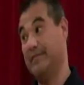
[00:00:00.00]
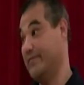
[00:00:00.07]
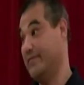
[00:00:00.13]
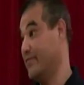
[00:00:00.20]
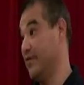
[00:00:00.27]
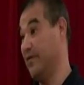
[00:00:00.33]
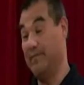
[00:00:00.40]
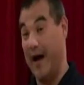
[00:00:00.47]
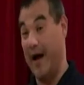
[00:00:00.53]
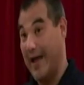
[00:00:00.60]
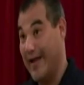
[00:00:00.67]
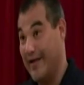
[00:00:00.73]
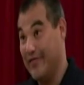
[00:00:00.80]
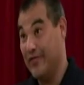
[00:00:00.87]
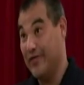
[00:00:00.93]
So my
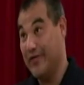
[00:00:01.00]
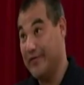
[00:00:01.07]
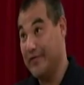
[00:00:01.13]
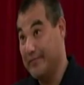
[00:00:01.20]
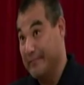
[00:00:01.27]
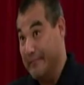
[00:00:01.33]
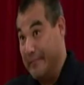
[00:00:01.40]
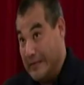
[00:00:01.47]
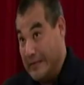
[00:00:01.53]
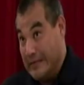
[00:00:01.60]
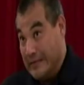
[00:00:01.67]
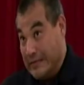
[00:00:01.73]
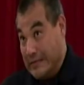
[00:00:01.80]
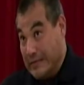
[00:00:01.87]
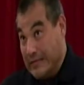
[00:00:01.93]
answer is,
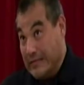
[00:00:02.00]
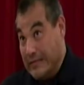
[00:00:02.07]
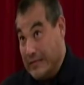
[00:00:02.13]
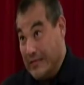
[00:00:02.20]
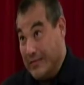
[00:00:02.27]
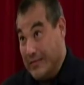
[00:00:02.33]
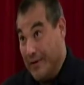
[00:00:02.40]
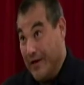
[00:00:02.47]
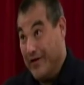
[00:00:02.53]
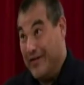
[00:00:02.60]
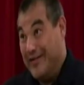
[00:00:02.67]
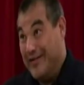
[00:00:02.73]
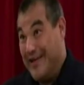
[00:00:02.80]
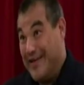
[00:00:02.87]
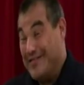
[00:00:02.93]
my
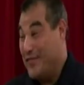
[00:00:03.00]
good guess,